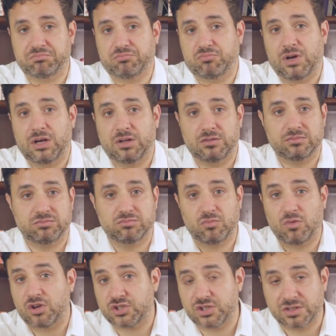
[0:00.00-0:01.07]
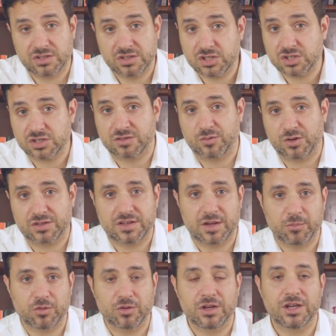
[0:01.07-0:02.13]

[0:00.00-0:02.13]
while washing the dishes, for example.